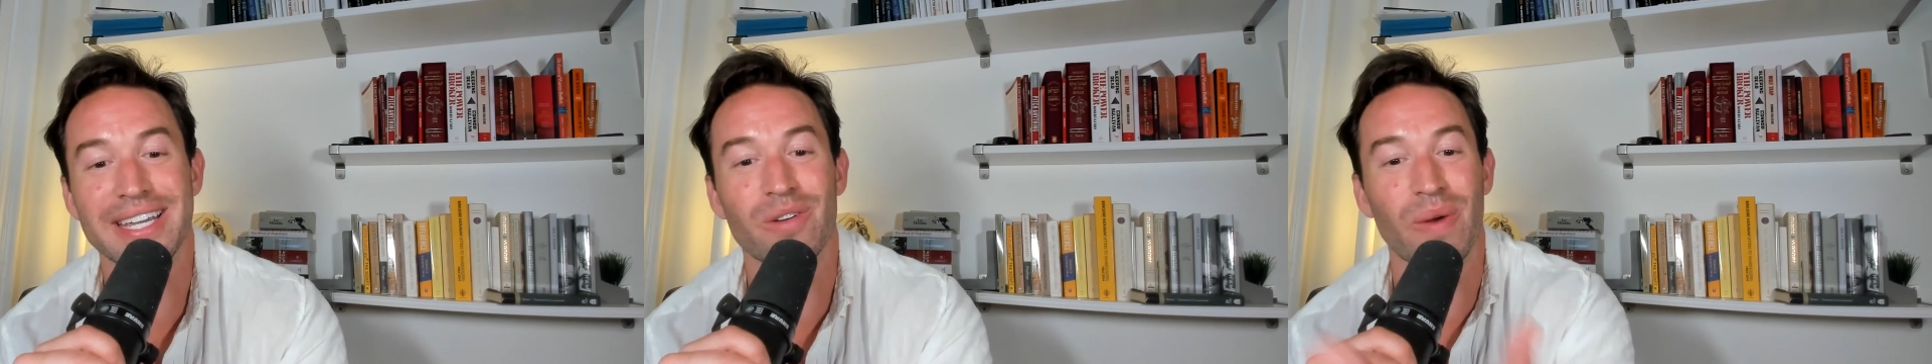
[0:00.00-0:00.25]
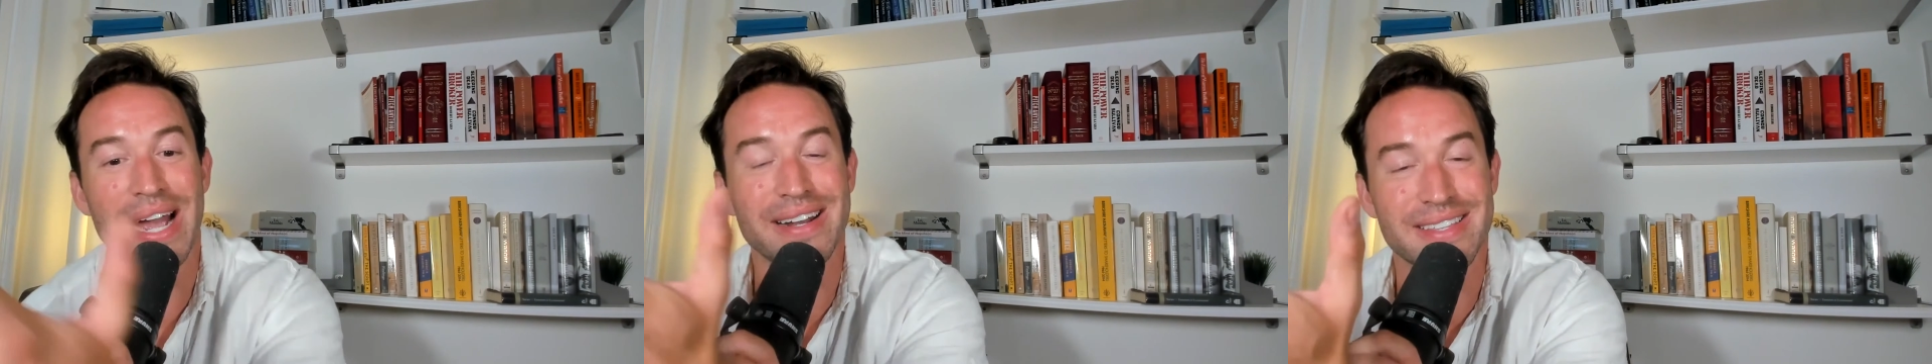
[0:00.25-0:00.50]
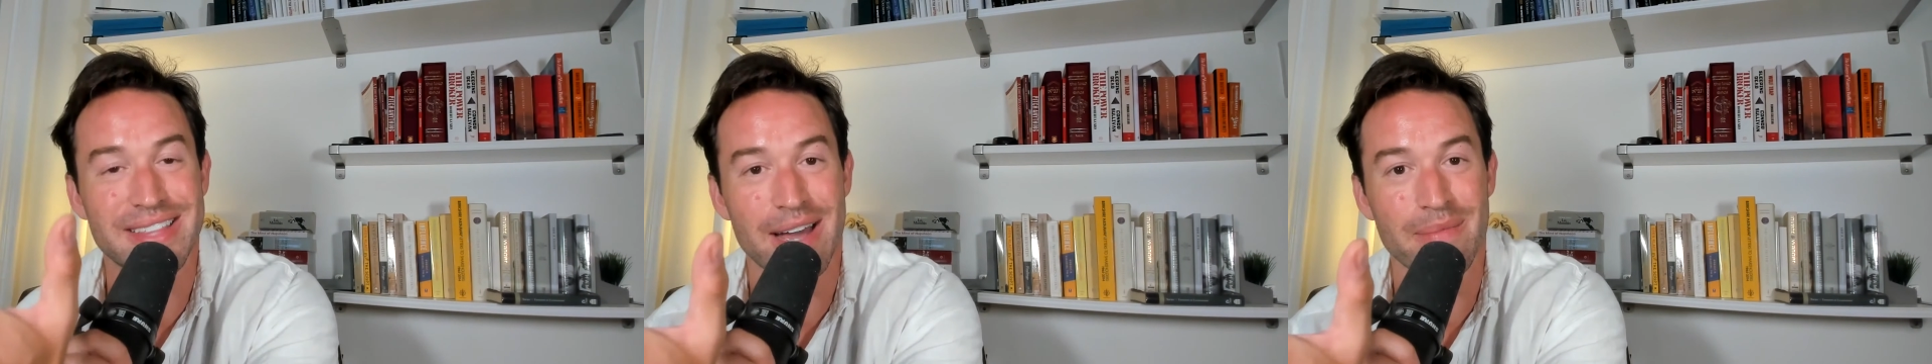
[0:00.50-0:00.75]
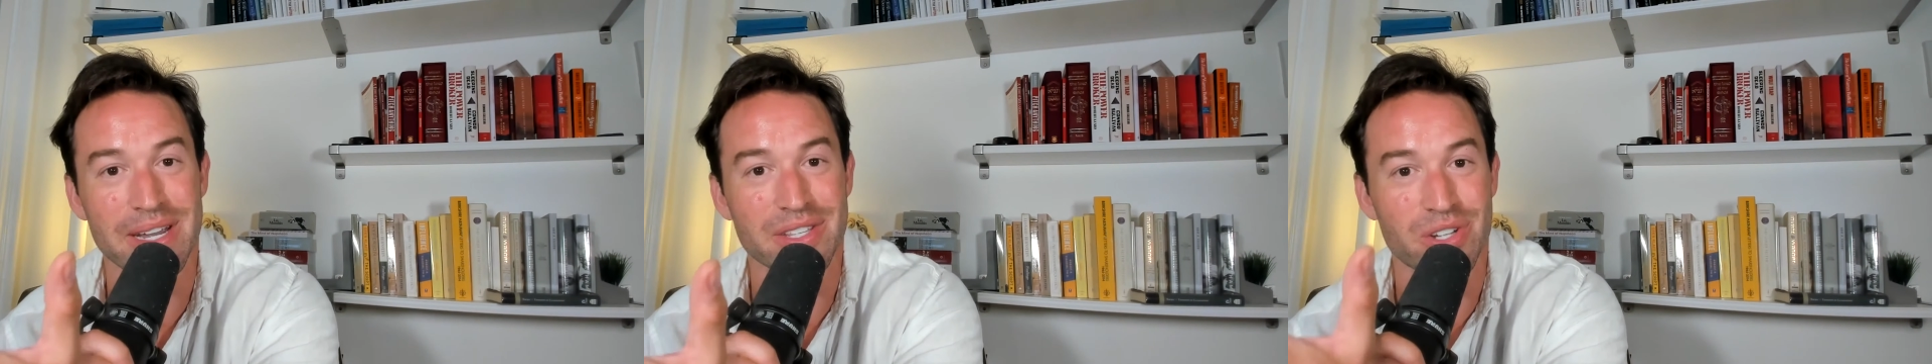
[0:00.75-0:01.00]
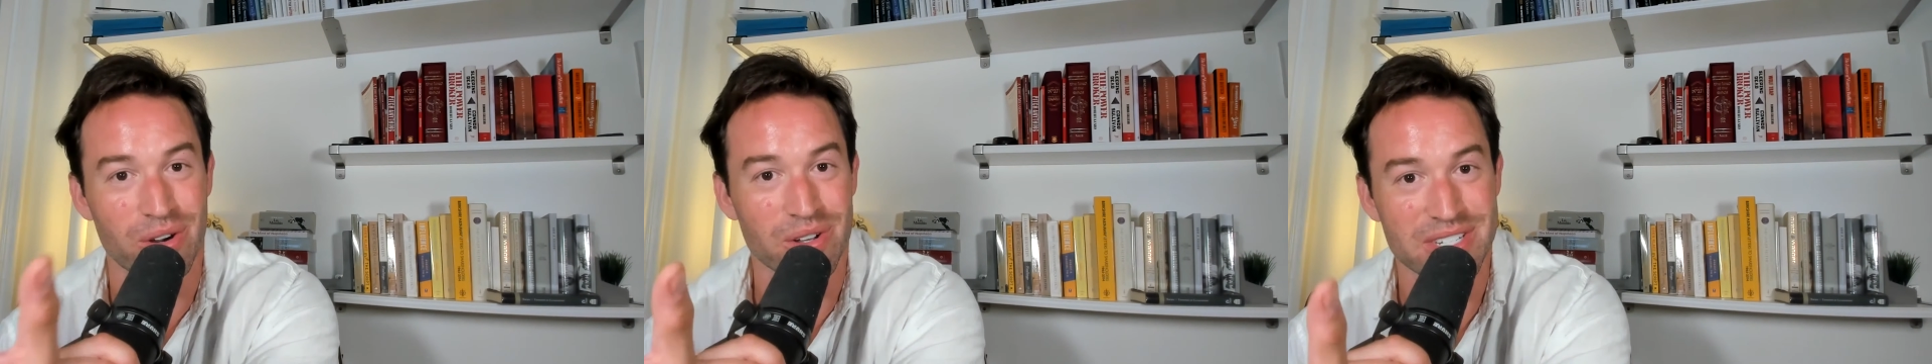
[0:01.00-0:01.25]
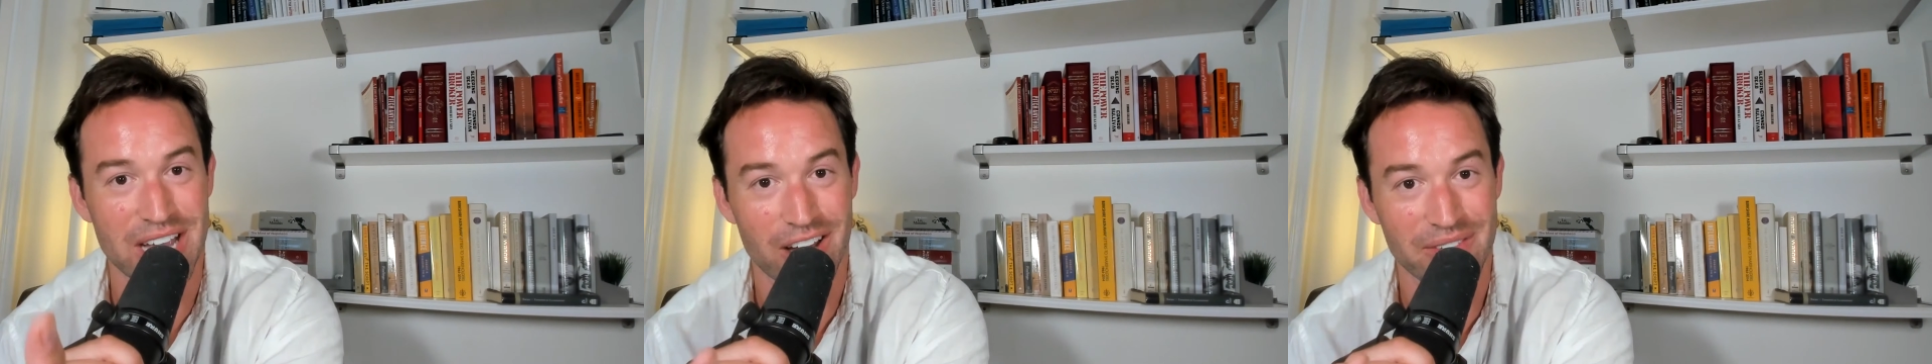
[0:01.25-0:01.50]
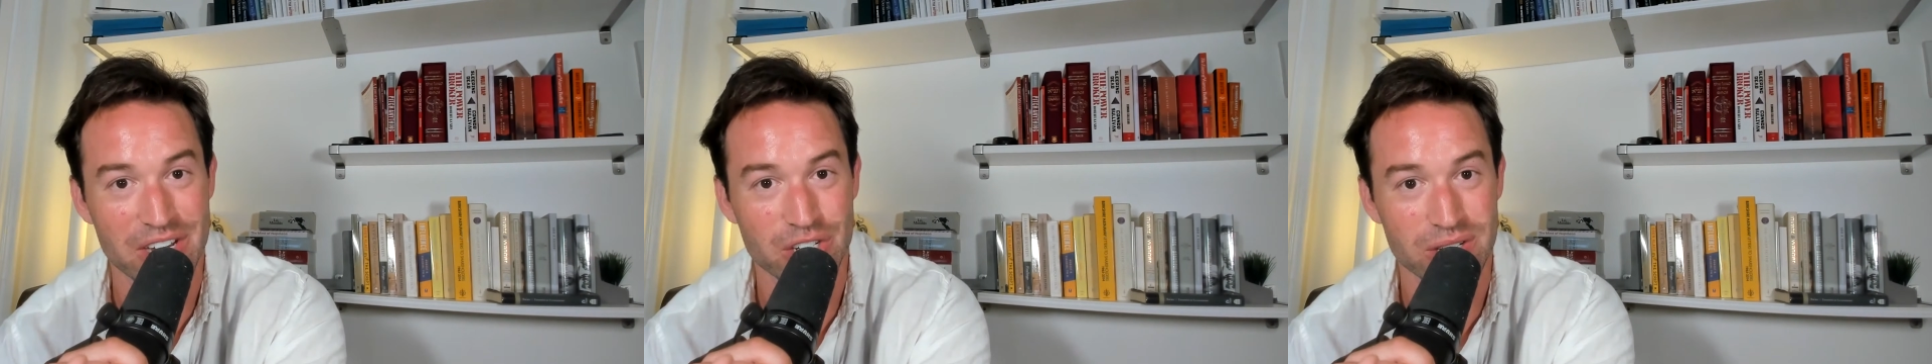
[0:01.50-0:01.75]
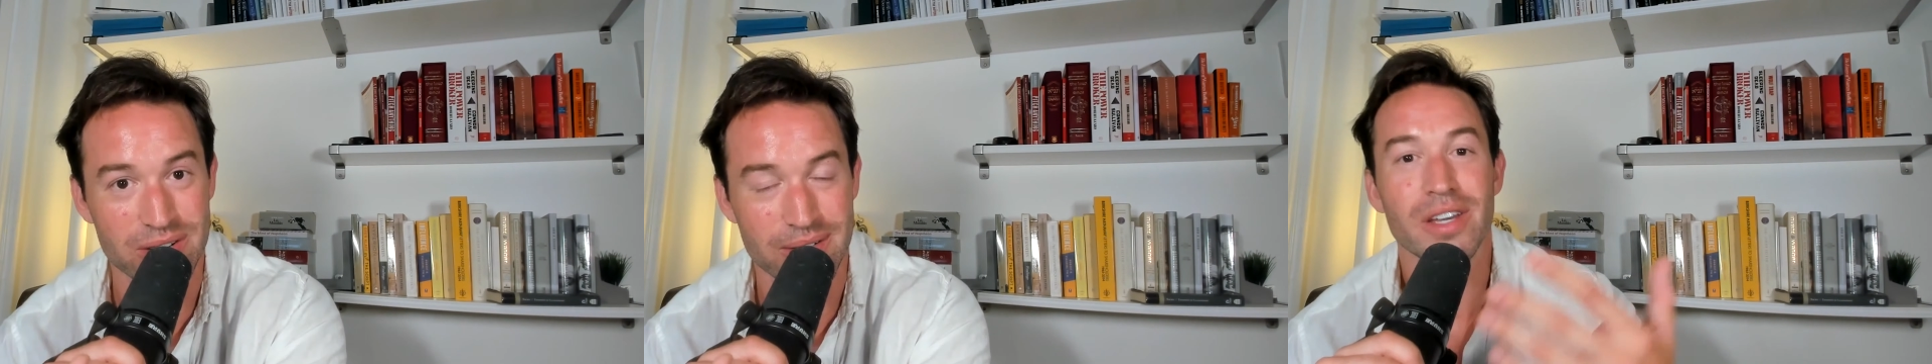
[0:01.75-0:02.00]
grant them eternal
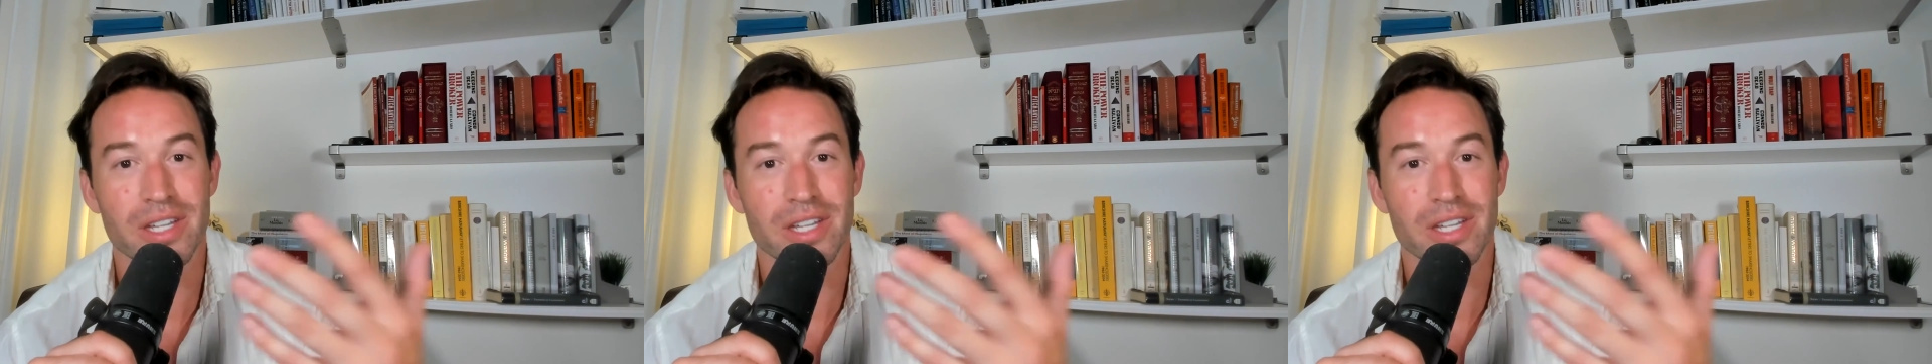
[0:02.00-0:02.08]
salvation?